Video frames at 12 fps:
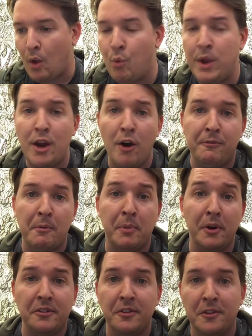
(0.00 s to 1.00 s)
we know from
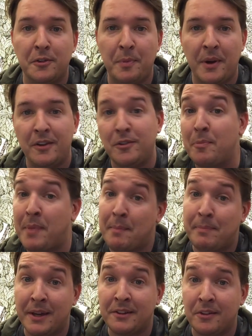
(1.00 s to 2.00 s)
personal experience with
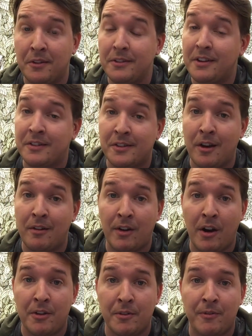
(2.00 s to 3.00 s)
Ben Pixels and some of
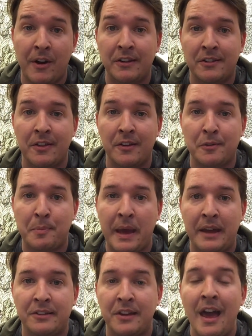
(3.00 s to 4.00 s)
our other friends in the
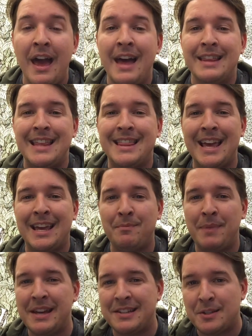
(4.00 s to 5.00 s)
space that they can
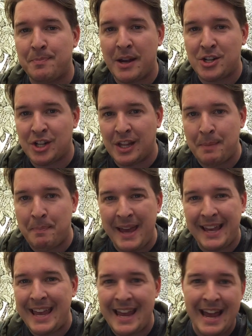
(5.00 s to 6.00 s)
be especially
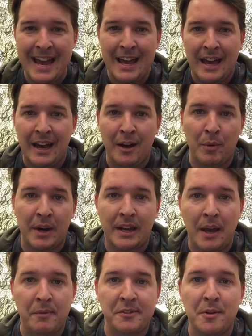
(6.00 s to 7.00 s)
picky when it
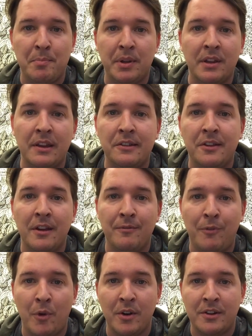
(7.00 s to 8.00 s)
comes to policing
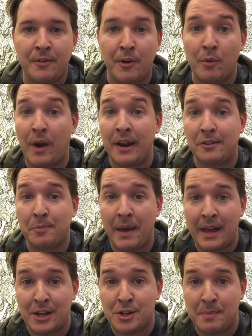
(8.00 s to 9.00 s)
for different rights
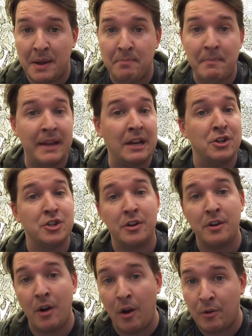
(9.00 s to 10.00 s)
management, making sure
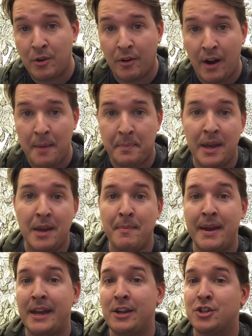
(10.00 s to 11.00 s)
you own your IP,
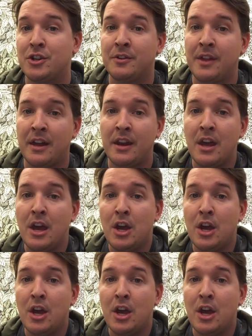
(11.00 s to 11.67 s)
making sure that